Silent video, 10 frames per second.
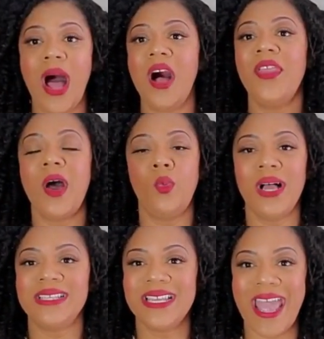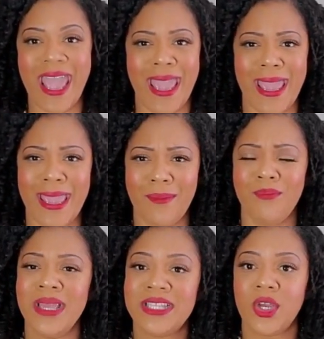while that wasn't a
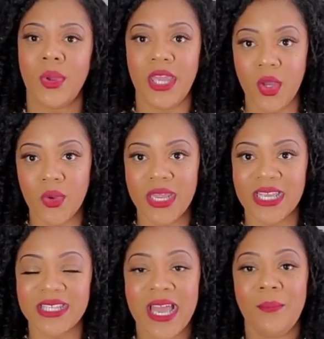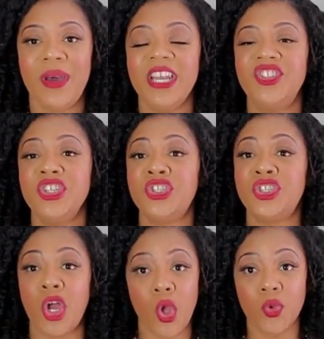mental illness, but it just
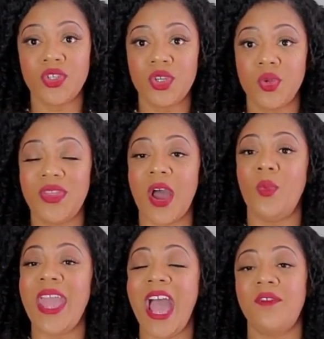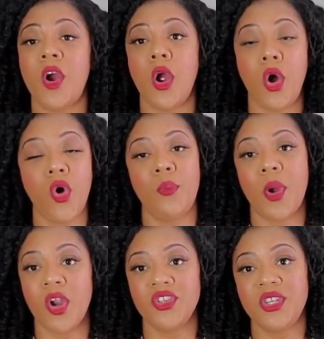shows you that we have our own
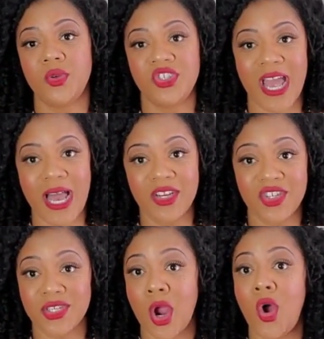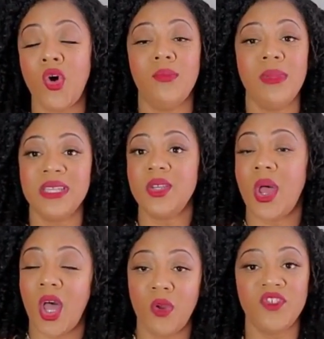personal challenges, our own mental
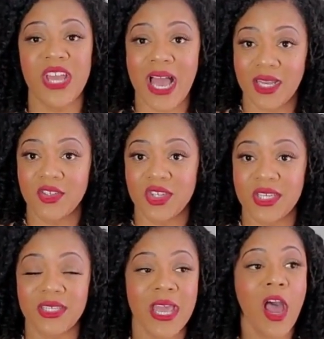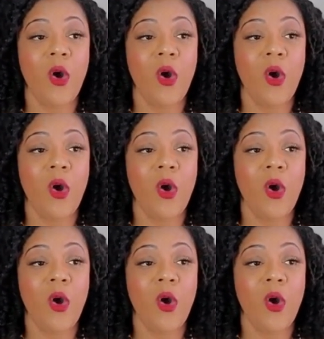health challenges